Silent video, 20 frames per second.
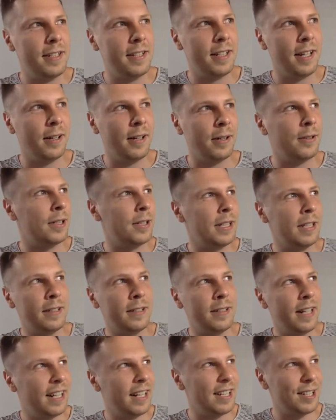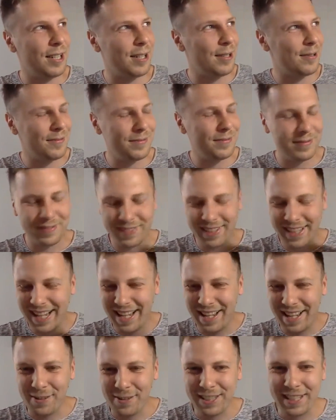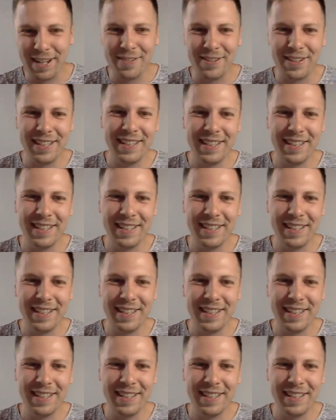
I don't know, whatever